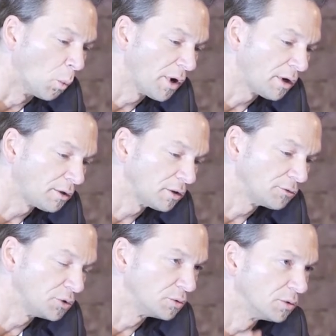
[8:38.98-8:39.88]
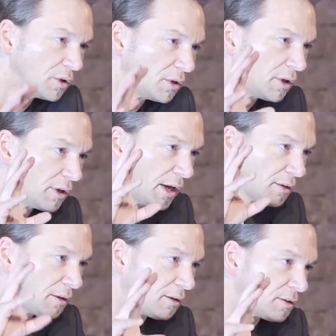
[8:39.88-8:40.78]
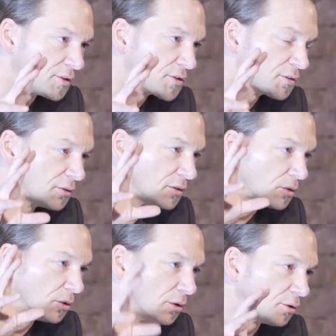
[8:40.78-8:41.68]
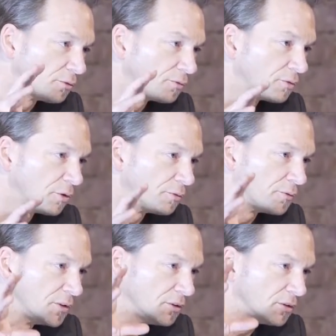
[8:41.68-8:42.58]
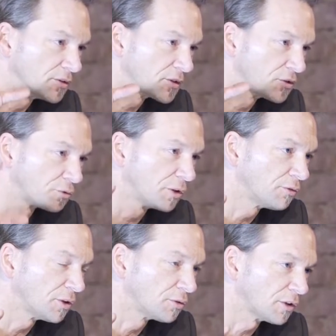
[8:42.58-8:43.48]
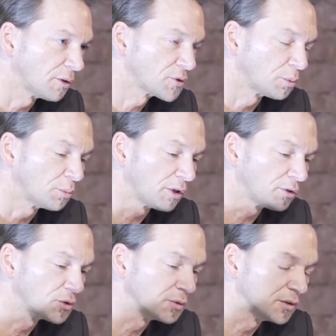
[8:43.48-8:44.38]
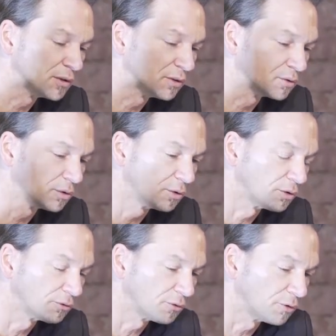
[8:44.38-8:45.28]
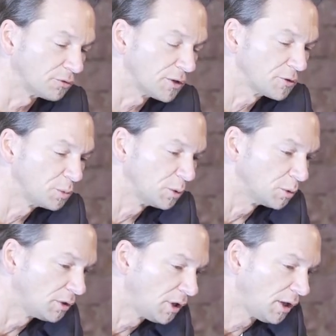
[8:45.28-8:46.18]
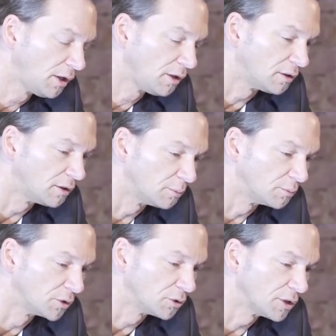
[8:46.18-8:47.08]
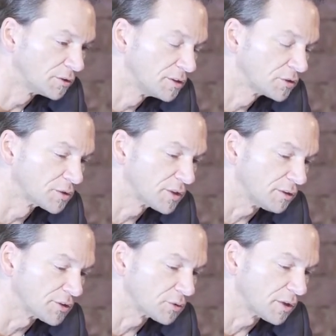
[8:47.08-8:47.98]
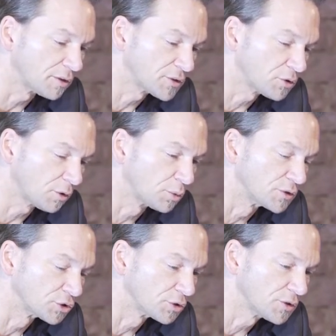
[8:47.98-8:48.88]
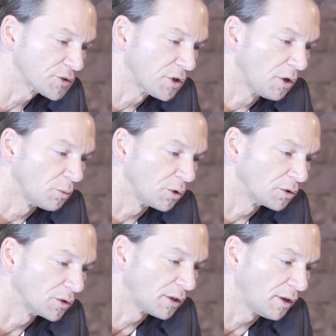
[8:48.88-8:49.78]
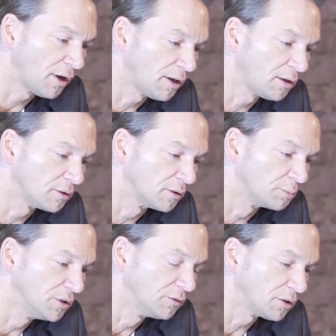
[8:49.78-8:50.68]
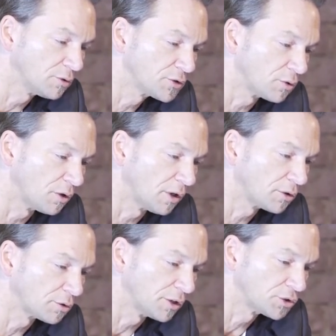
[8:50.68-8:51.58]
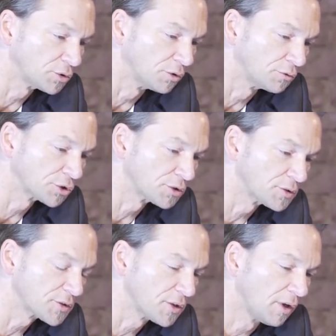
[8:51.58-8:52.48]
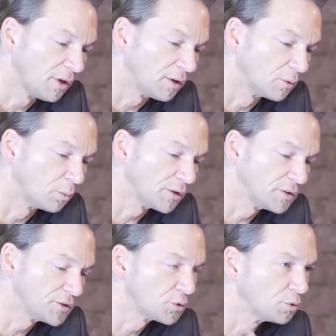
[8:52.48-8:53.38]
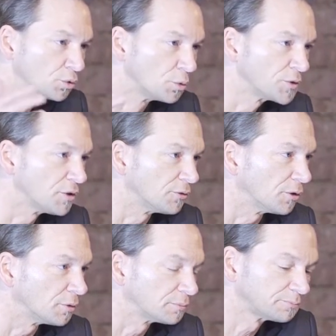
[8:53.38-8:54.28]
where if you analyze the cohort of the schizophrenic phenotypes compared to the cohort of healthy people, get these results. So there are certain positions where you get high p-values or high correlation coefficients where these two groups differ.